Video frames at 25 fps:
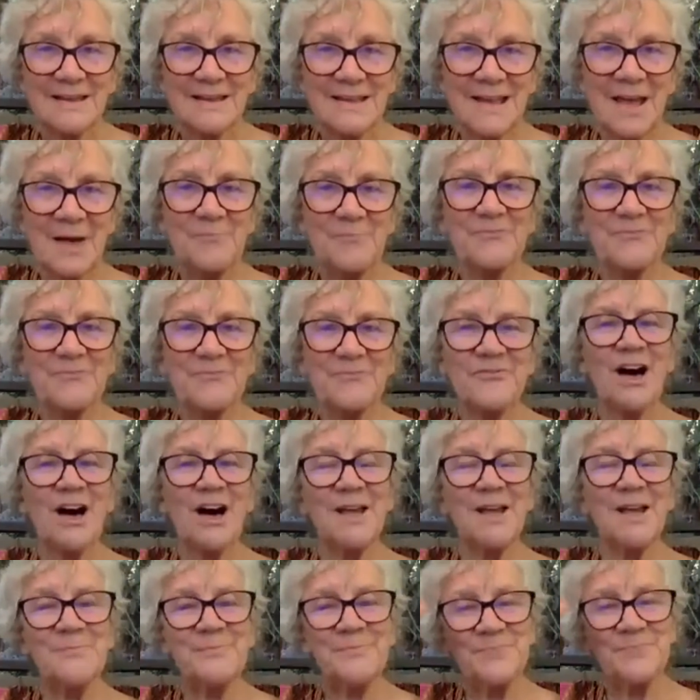Yep,
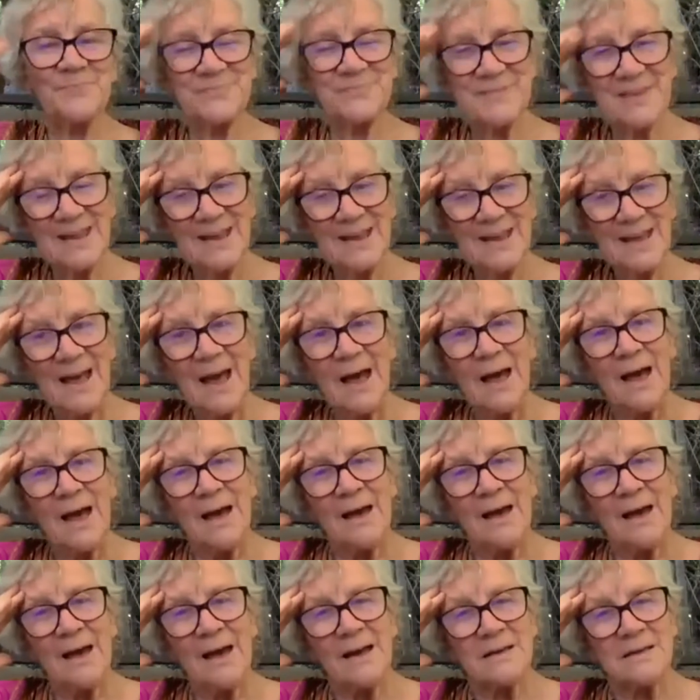fine.
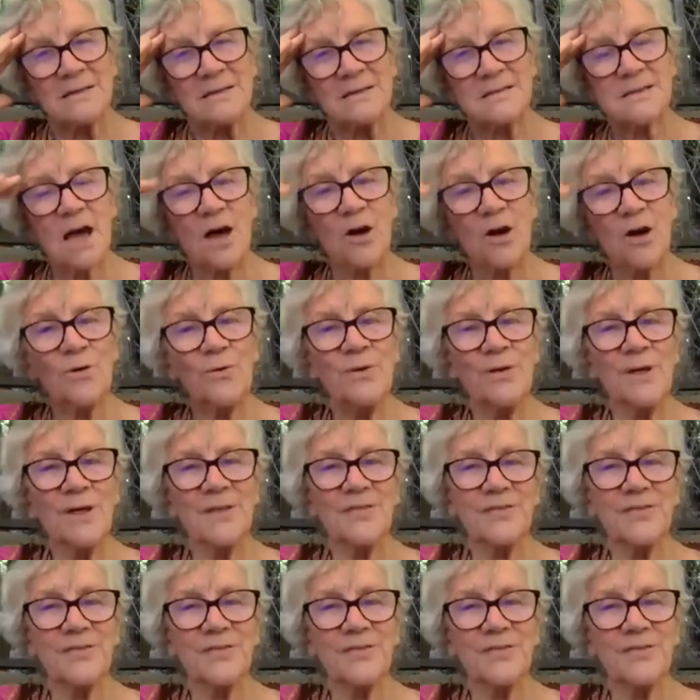So